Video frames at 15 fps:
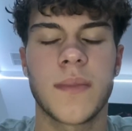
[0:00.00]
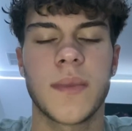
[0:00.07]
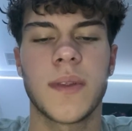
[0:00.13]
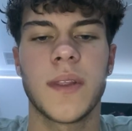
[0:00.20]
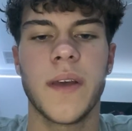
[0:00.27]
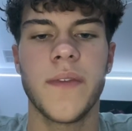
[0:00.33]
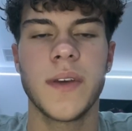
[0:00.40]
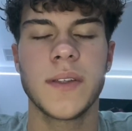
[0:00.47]

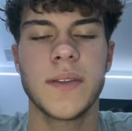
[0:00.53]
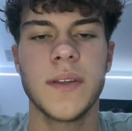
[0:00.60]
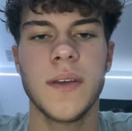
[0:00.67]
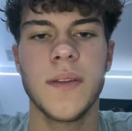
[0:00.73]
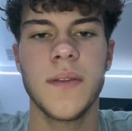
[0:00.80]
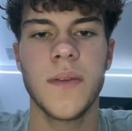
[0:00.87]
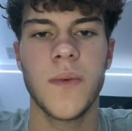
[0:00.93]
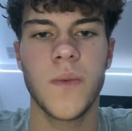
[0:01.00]

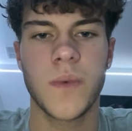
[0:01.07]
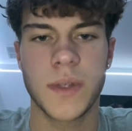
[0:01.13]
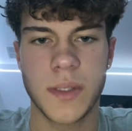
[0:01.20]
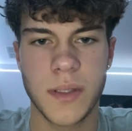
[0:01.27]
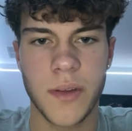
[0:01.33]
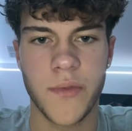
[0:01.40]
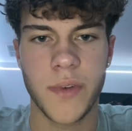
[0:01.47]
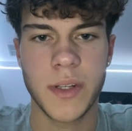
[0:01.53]
Livingston
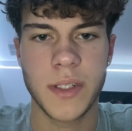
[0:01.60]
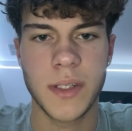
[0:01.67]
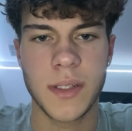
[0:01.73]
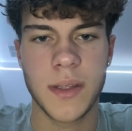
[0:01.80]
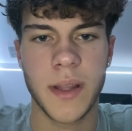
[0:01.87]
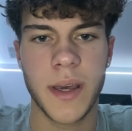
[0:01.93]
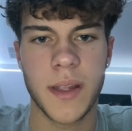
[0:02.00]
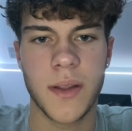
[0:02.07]
was the
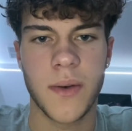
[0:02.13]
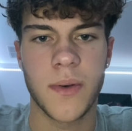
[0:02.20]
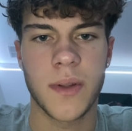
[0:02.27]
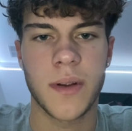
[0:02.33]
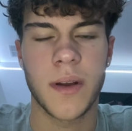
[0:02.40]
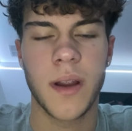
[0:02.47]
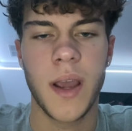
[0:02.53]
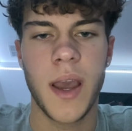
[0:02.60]
richest
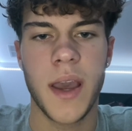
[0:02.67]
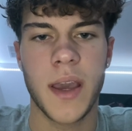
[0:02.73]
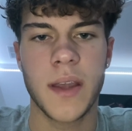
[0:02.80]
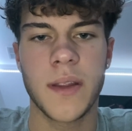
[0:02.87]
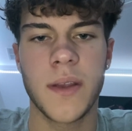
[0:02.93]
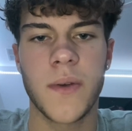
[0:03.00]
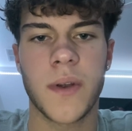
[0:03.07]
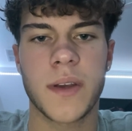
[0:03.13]
landowner
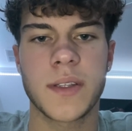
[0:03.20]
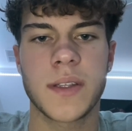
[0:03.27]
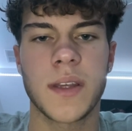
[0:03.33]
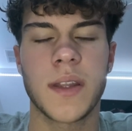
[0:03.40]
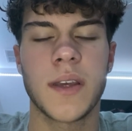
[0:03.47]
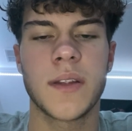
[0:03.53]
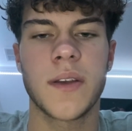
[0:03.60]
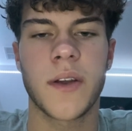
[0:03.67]
in New York
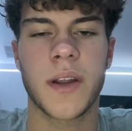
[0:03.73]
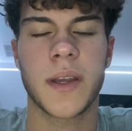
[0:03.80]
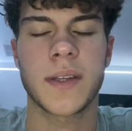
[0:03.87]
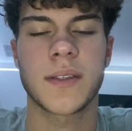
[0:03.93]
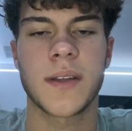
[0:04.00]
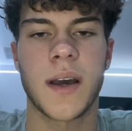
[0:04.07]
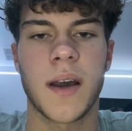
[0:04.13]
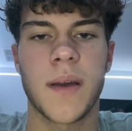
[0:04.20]
City during
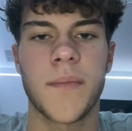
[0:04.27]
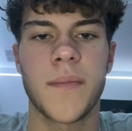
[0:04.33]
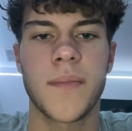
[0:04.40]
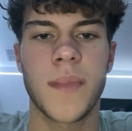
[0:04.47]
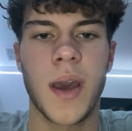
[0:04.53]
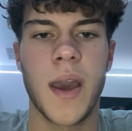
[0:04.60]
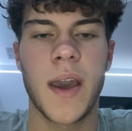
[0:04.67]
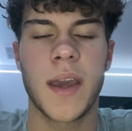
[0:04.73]
his time.
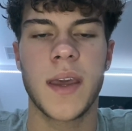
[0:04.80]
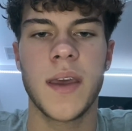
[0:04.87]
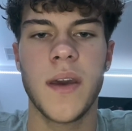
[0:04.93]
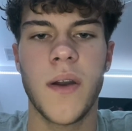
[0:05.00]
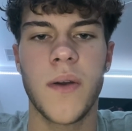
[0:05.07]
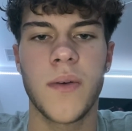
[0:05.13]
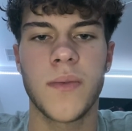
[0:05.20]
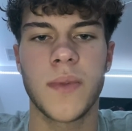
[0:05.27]
He
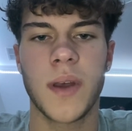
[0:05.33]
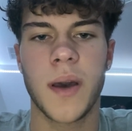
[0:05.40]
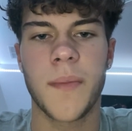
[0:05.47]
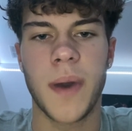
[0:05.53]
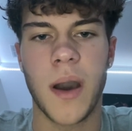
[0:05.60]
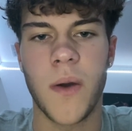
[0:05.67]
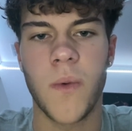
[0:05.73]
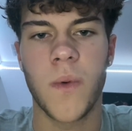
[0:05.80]
owned
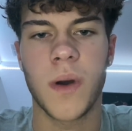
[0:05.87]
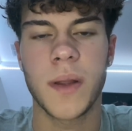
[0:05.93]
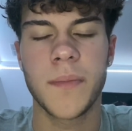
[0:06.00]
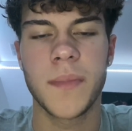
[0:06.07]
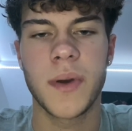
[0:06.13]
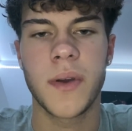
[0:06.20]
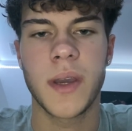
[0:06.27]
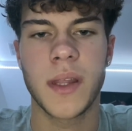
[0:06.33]
about
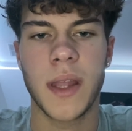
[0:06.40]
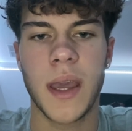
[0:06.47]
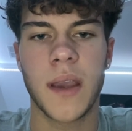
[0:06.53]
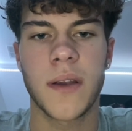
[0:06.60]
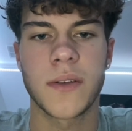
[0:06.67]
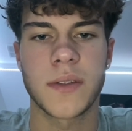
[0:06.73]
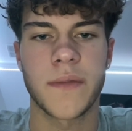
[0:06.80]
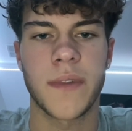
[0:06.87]
1 million
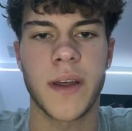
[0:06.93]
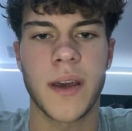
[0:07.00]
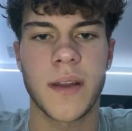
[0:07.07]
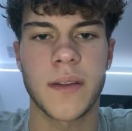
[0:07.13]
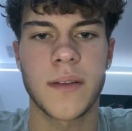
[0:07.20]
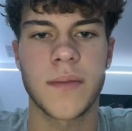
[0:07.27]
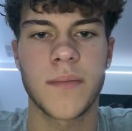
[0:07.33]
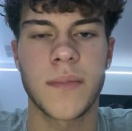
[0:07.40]
acres of
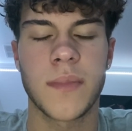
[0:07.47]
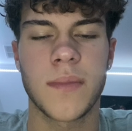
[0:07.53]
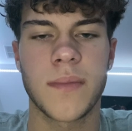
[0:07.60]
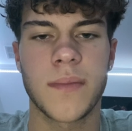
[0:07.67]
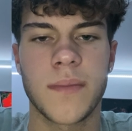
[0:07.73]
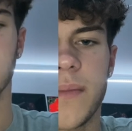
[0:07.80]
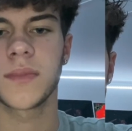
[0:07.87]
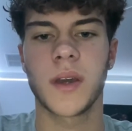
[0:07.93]
land.
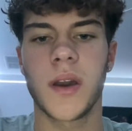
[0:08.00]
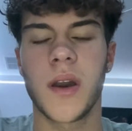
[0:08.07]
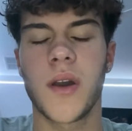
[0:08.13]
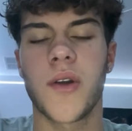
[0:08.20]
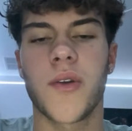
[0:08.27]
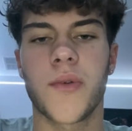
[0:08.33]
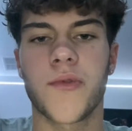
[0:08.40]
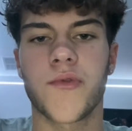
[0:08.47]

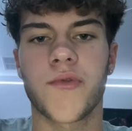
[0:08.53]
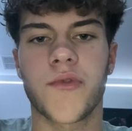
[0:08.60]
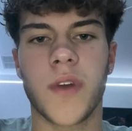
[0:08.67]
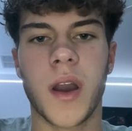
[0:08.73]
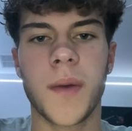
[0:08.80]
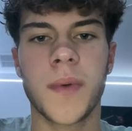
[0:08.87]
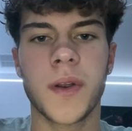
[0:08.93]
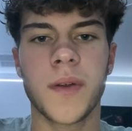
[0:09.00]

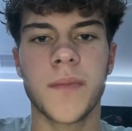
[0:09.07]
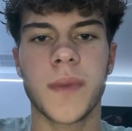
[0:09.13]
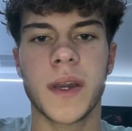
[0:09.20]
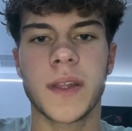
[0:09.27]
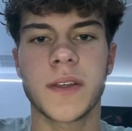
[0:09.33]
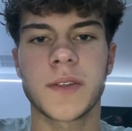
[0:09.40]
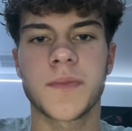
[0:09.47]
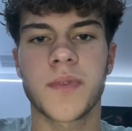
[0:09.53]
Robert
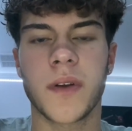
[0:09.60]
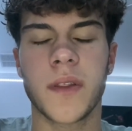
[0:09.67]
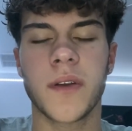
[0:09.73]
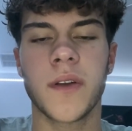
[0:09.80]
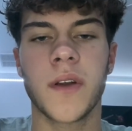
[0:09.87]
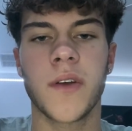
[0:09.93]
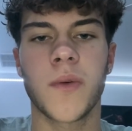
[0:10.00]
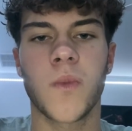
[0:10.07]
and his
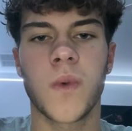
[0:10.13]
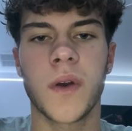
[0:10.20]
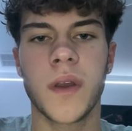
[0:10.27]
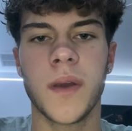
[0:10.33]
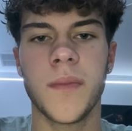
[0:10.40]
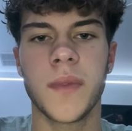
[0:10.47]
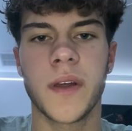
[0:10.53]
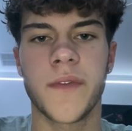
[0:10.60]
brother
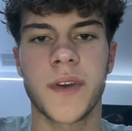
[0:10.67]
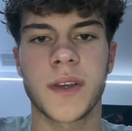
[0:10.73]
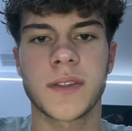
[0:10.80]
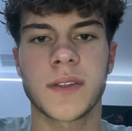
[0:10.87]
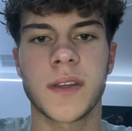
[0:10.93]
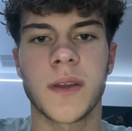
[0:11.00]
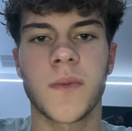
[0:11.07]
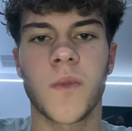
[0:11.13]
William
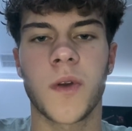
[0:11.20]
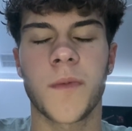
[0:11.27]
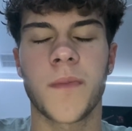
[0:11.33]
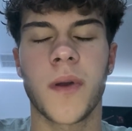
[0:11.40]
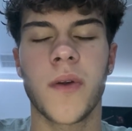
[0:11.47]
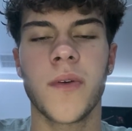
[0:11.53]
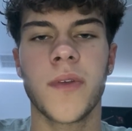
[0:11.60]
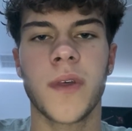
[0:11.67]
Livingston were
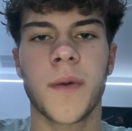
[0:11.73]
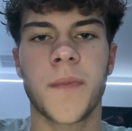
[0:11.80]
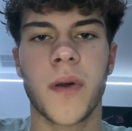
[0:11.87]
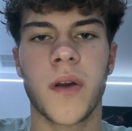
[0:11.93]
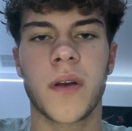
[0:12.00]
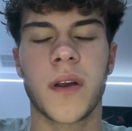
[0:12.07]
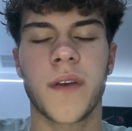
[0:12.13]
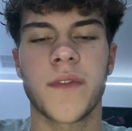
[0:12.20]
both a
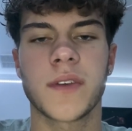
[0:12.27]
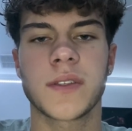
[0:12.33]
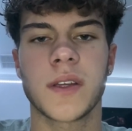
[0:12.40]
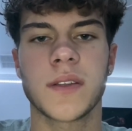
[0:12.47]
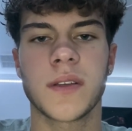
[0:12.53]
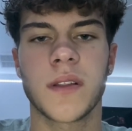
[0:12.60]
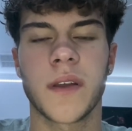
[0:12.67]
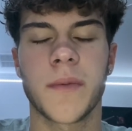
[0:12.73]
part of the
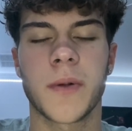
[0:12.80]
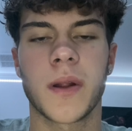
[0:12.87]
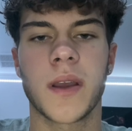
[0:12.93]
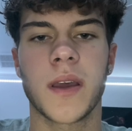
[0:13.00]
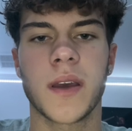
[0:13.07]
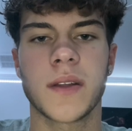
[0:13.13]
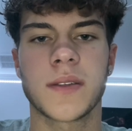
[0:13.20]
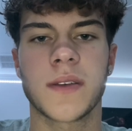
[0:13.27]
Sons of
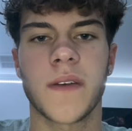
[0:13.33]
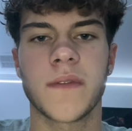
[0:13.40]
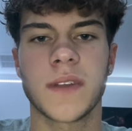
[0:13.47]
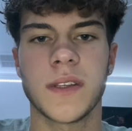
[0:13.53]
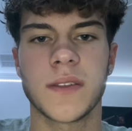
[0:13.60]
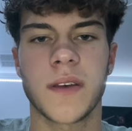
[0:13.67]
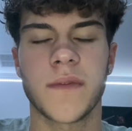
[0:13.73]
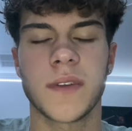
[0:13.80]
Liberty in
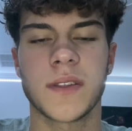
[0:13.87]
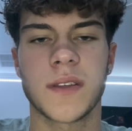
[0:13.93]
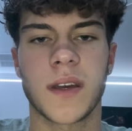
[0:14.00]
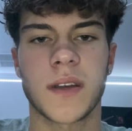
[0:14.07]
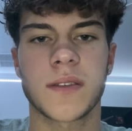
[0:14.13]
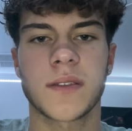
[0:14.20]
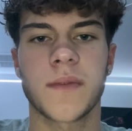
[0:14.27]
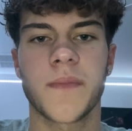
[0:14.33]

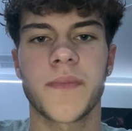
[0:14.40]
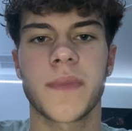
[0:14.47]
1776.